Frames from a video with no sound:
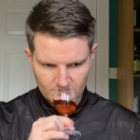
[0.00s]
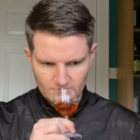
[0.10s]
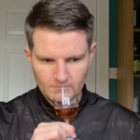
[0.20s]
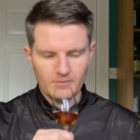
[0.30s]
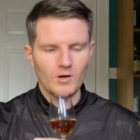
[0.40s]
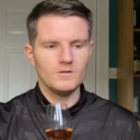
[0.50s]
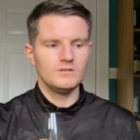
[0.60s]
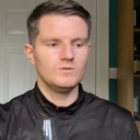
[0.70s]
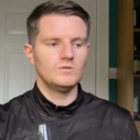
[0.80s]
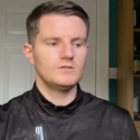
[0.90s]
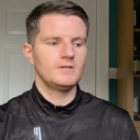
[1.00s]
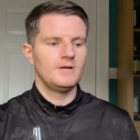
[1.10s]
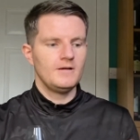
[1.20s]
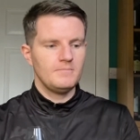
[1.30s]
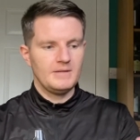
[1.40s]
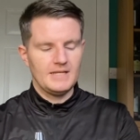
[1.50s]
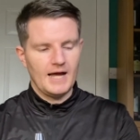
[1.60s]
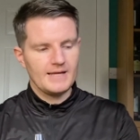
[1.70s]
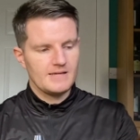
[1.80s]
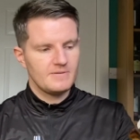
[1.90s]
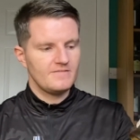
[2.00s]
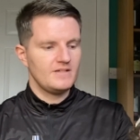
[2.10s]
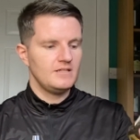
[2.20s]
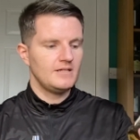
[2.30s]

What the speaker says: But on the nose, being the high ABV,